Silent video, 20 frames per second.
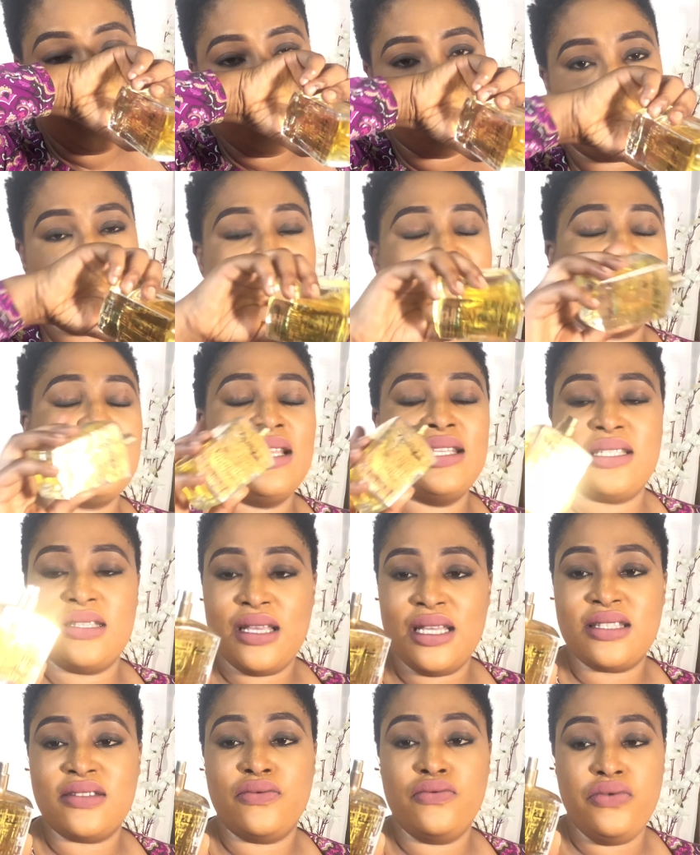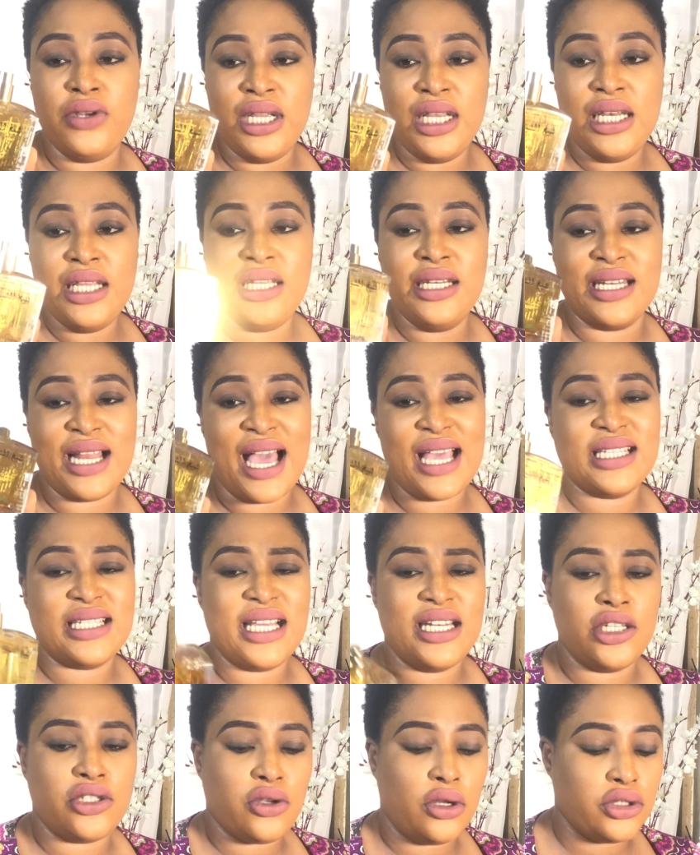It's really nice,
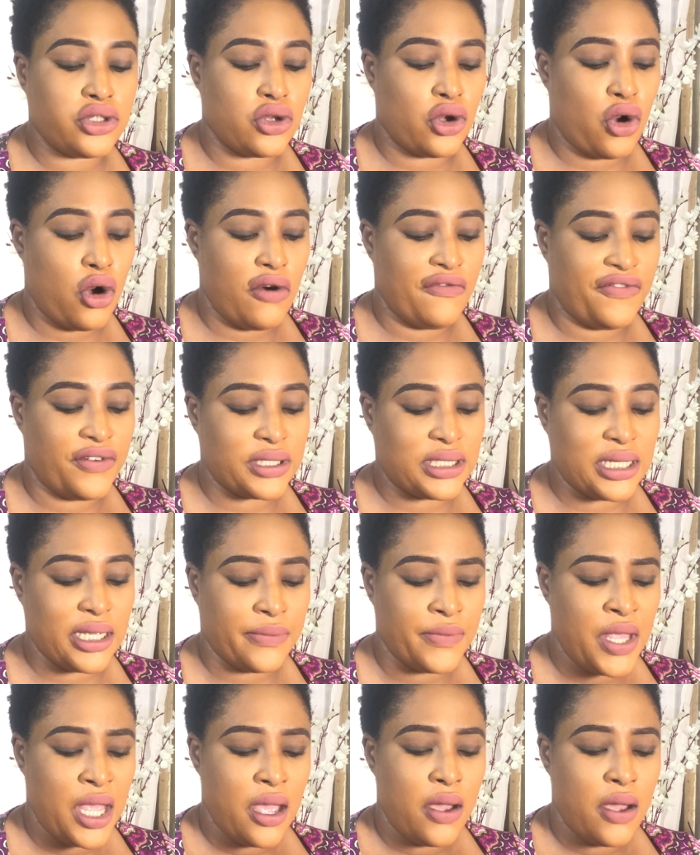and it's also comforting.